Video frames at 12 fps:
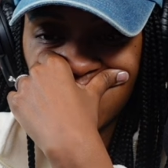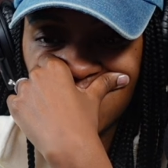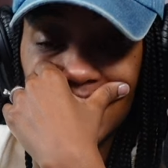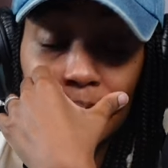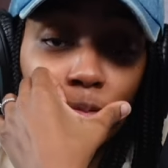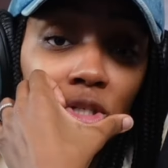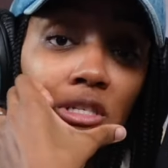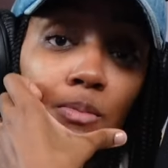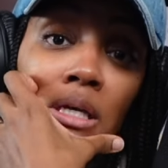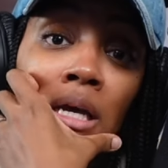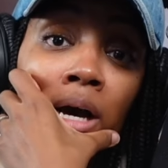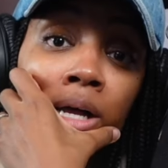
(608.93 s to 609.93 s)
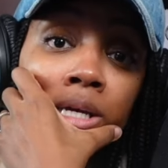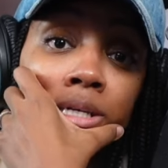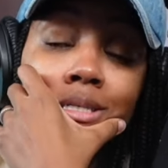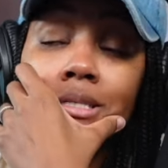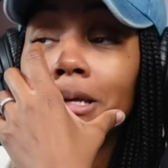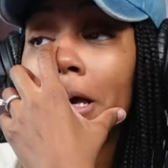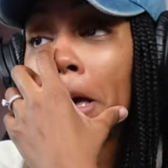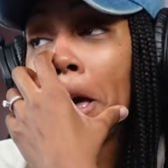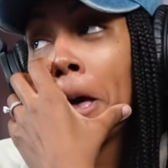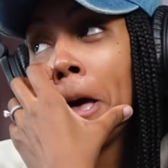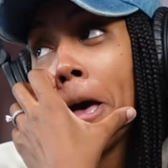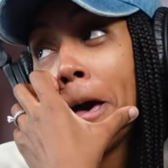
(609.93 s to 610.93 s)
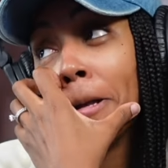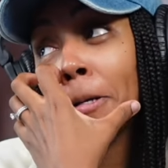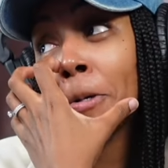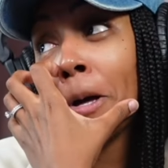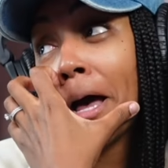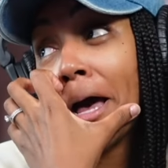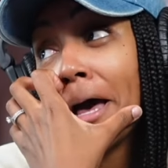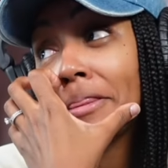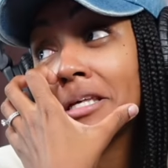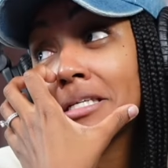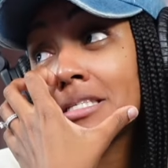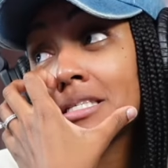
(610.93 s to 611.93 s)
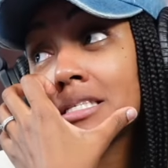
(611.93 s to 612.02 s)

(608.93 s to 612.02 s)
I'm just being honest. This